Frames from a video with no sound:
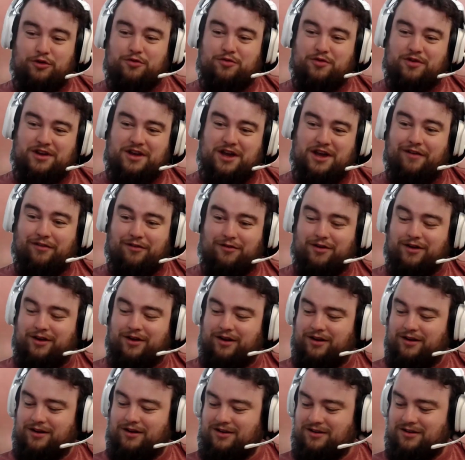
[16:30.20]

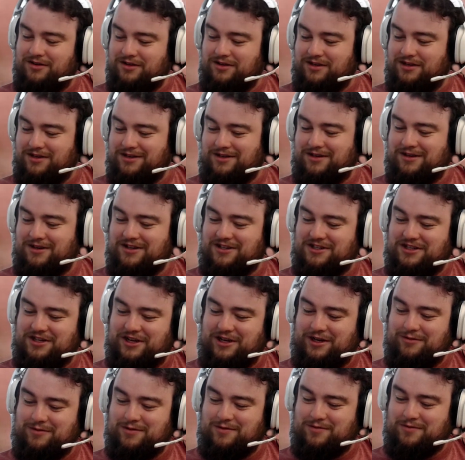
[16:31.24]
recovery on
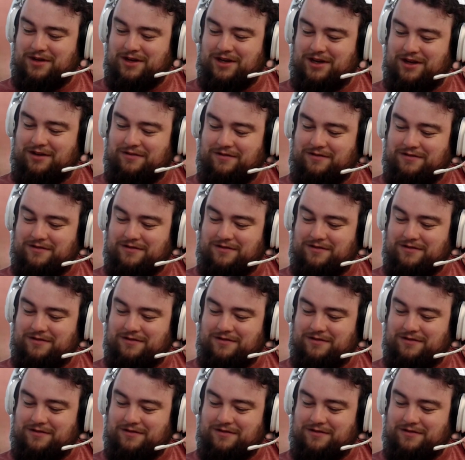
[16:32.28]
Jacob's behalf.